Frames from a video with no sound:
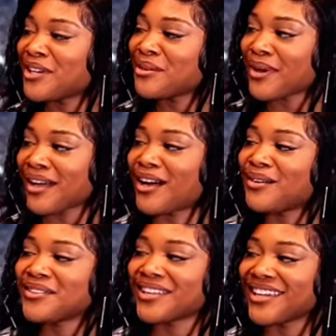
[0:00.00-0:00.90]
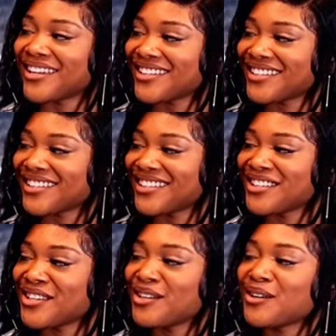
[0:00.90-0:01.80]
You back off of that. Yeah.
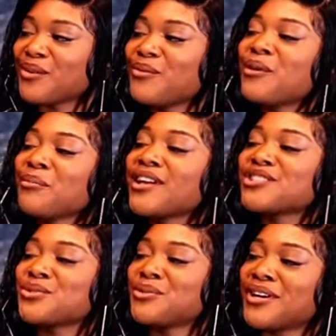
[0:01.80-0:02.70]
What makes you a